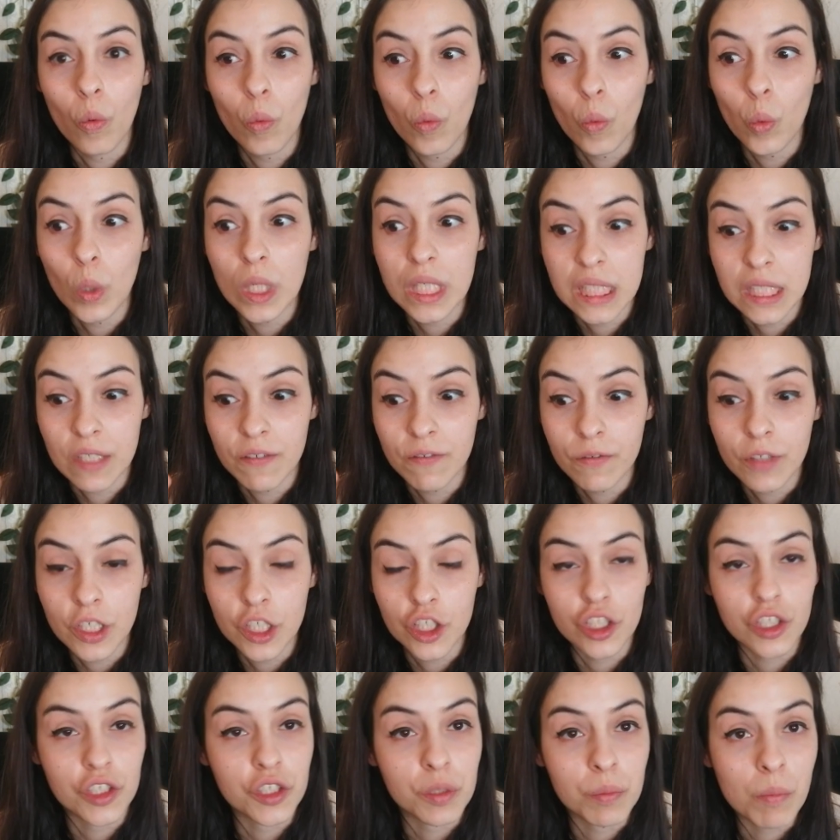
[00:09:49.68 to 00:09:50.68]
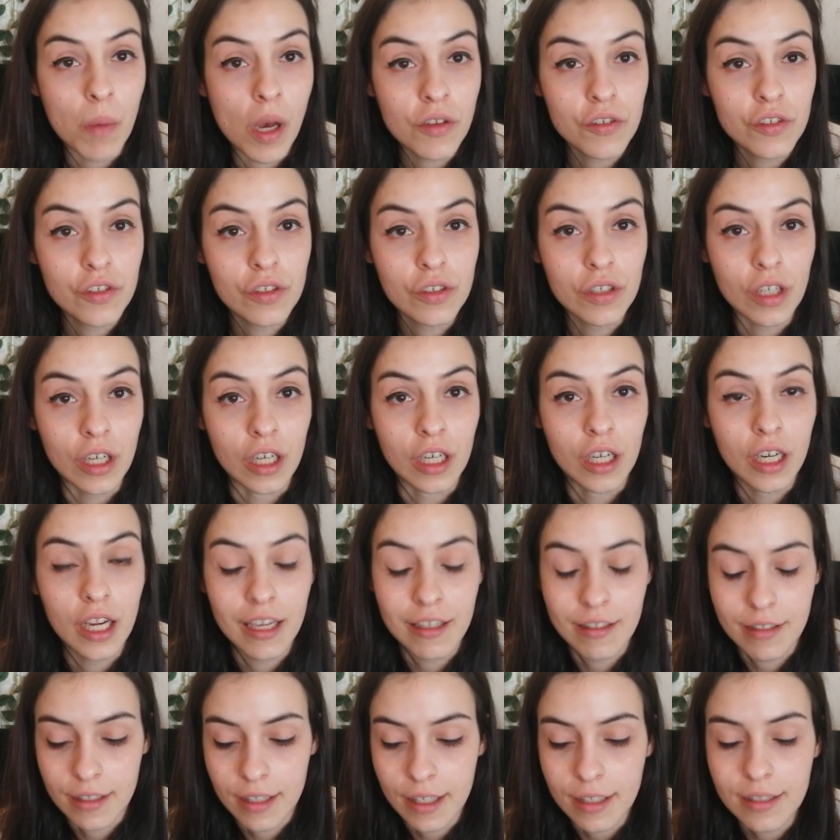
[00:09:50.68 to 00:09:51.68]
was a vicious monster,
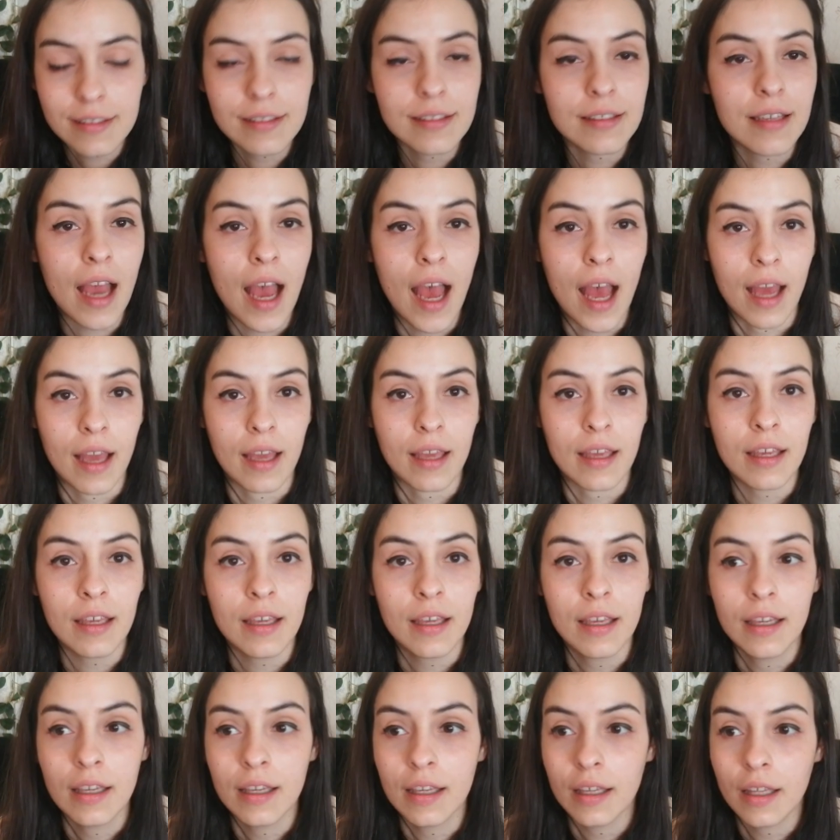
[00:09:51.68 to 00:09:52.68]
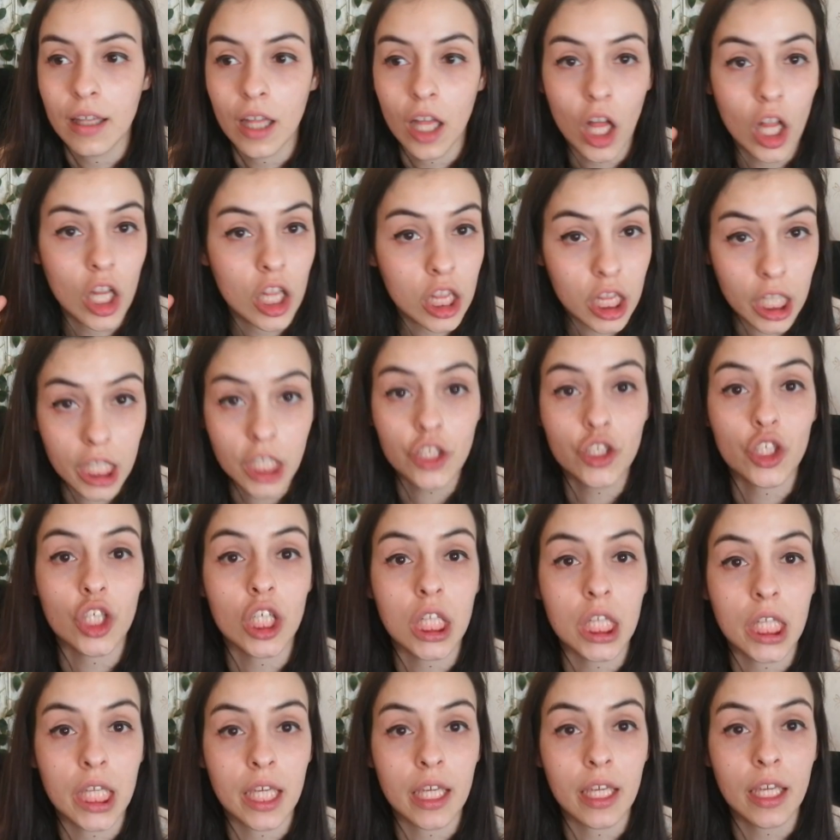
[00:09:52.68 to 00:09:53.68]
and this guy
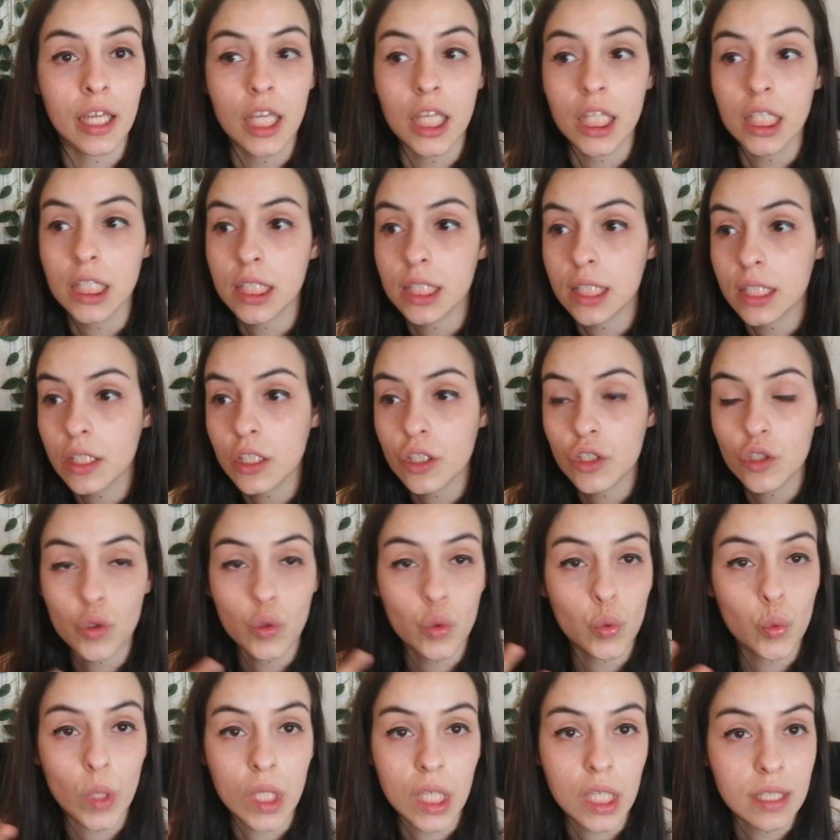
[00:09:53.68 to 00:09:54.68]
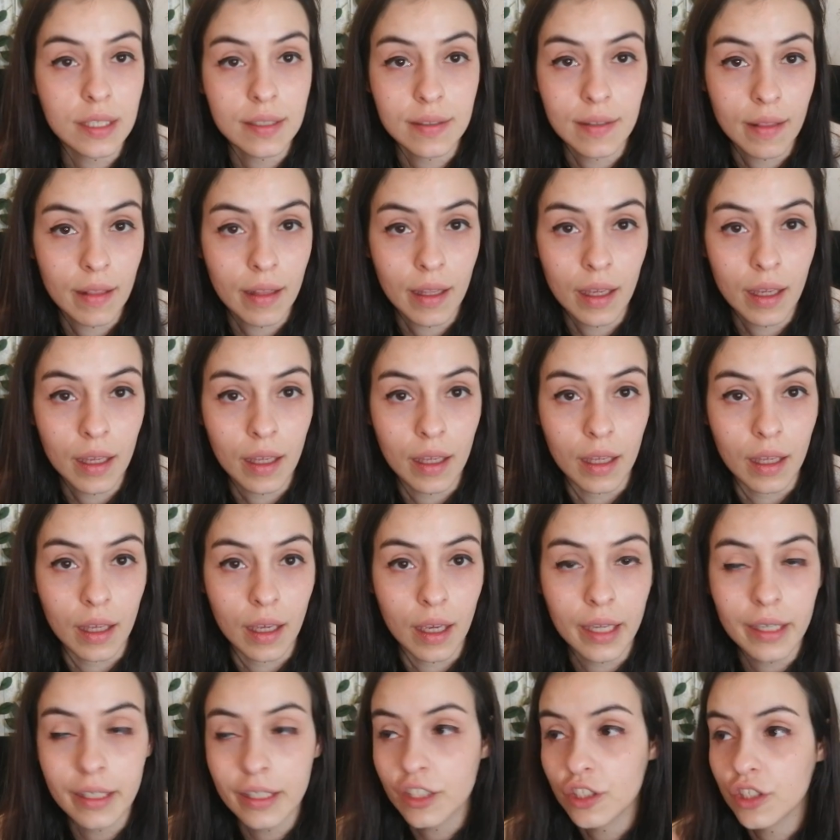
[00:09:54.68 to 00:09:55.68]
literally, it's the sweetest thing.
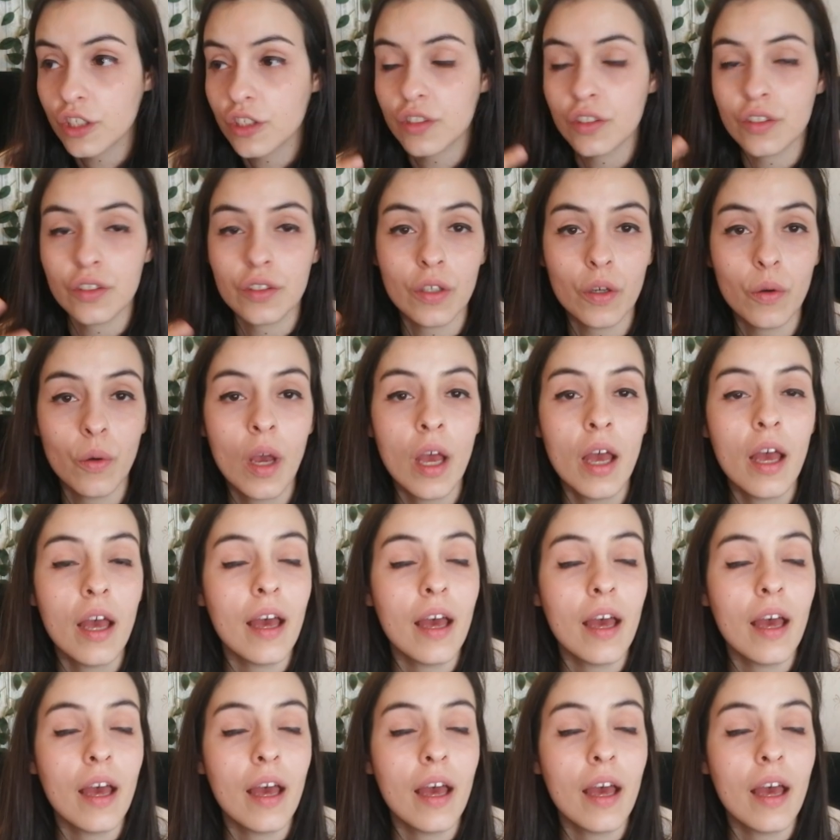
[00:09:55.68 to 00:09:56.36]
And it's just so,